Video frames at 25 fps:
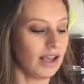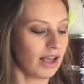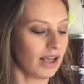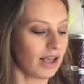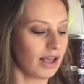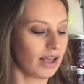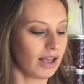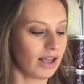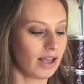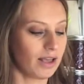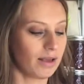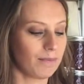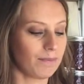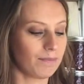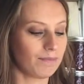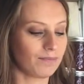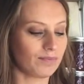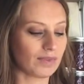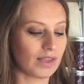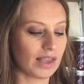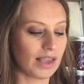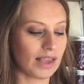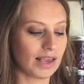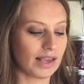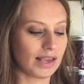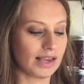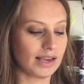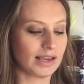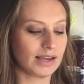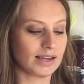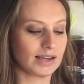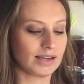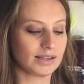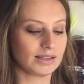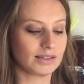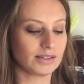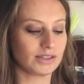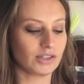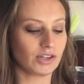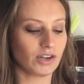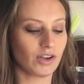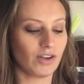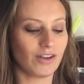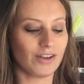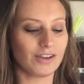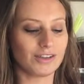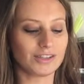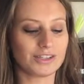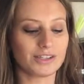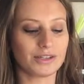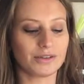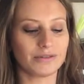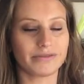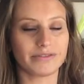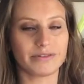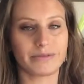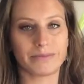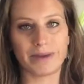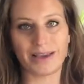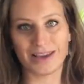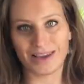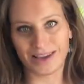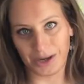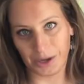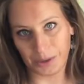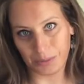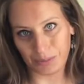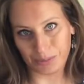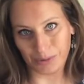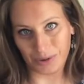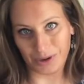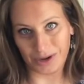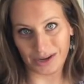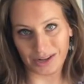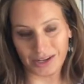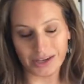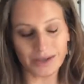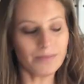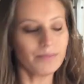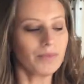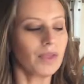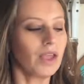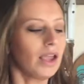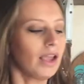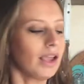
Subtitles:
and also for making it pretty.